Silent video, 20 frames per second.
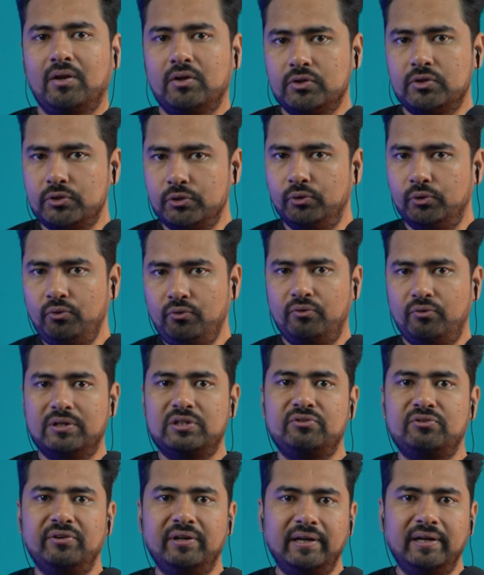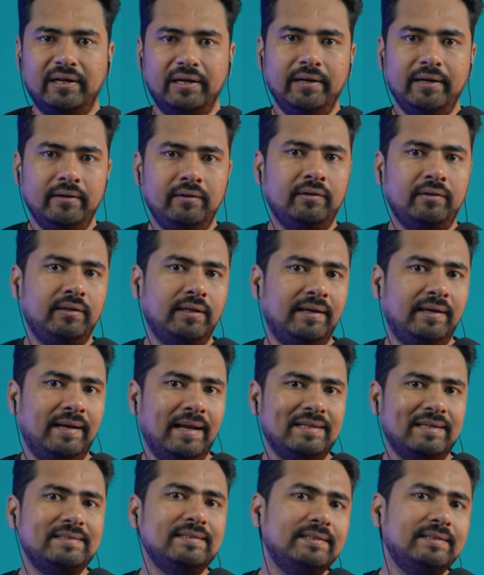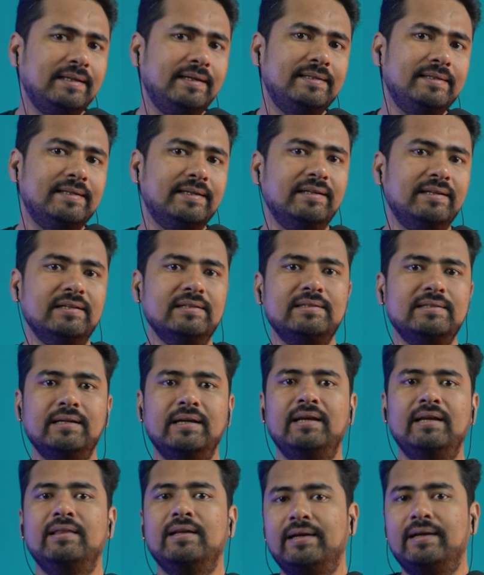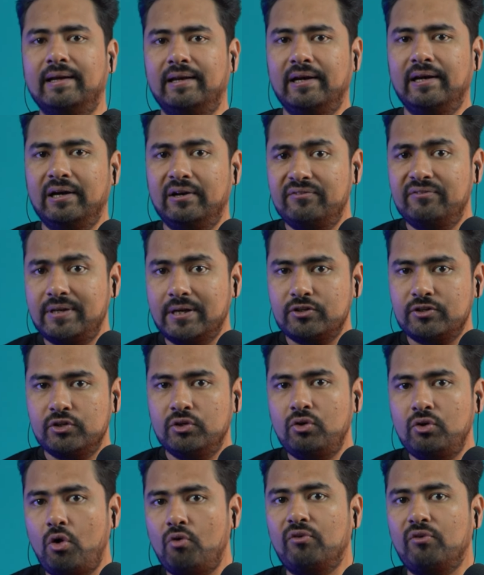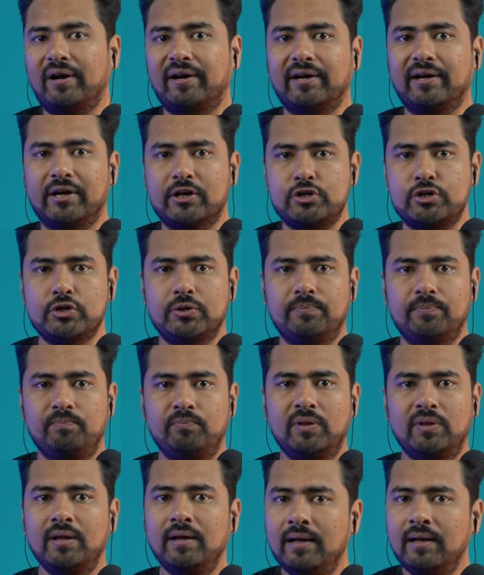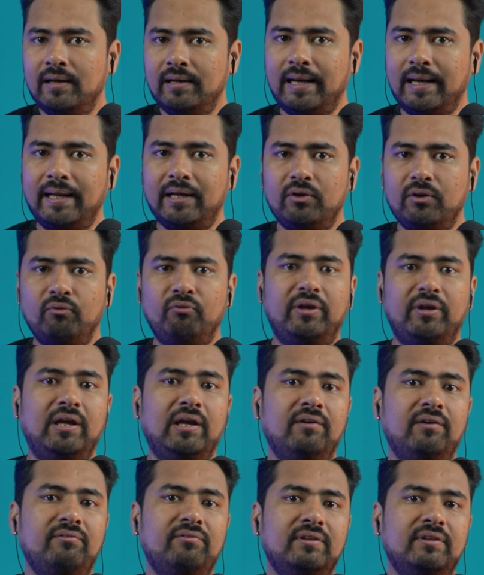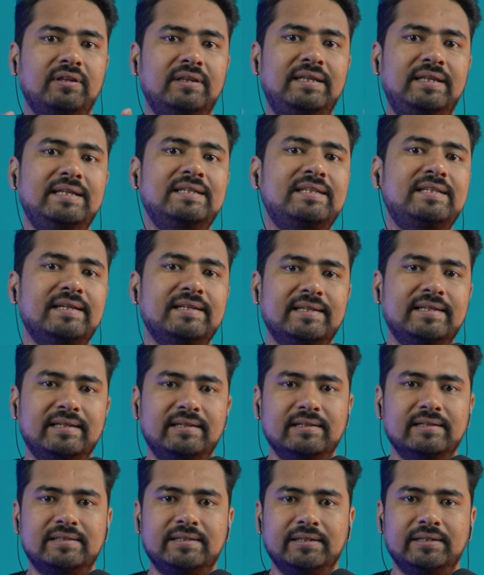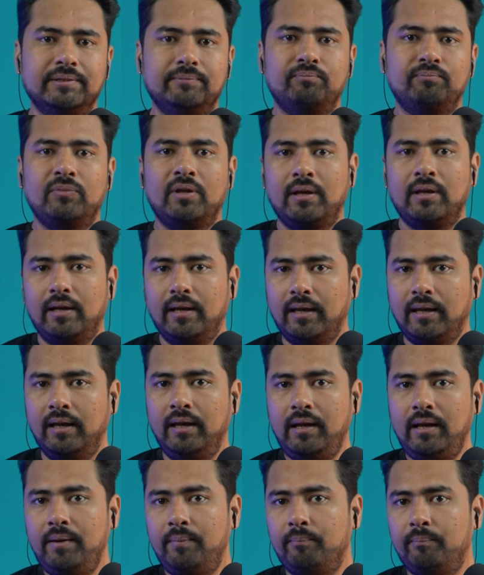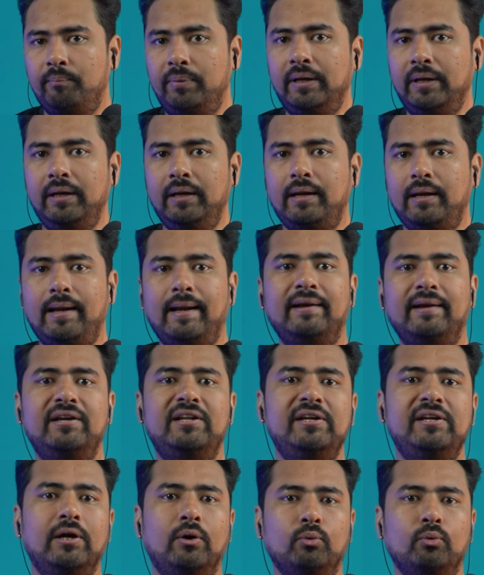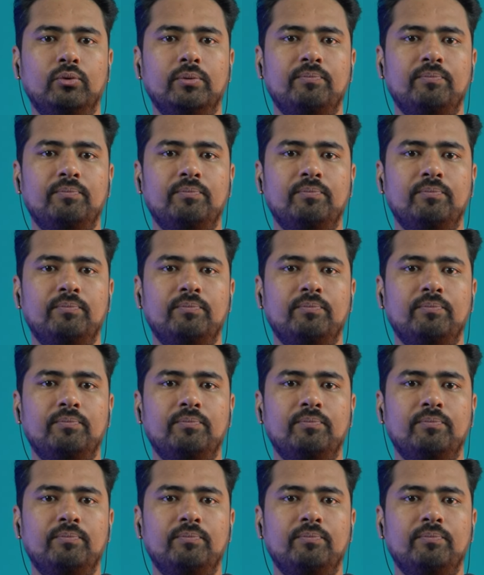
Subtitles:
So first we declare the necessary signals in the declarative section of architecture. Like we have these three signals here, A, B and D out.